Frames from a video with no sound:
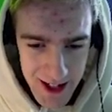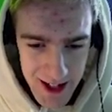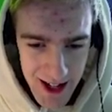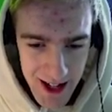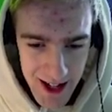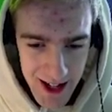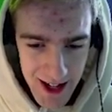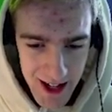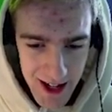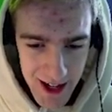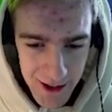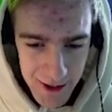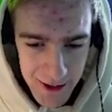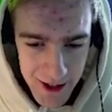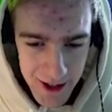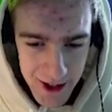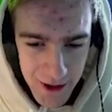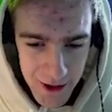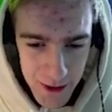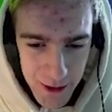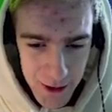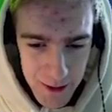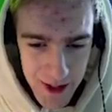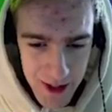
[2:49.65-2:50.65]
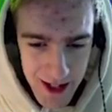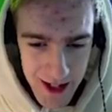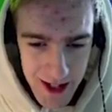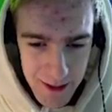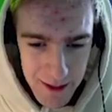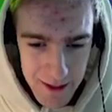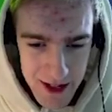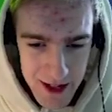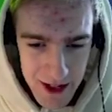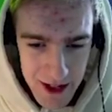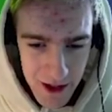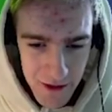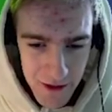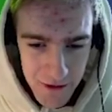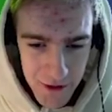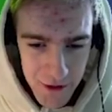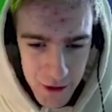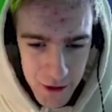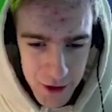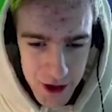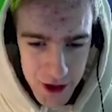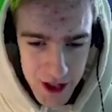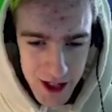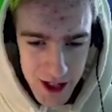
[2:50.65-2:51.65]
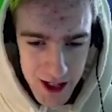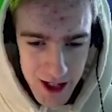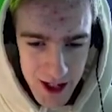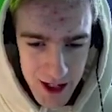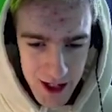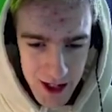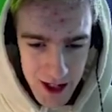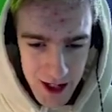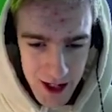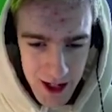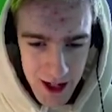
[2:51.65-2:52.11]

H how are you? My name is Confusion.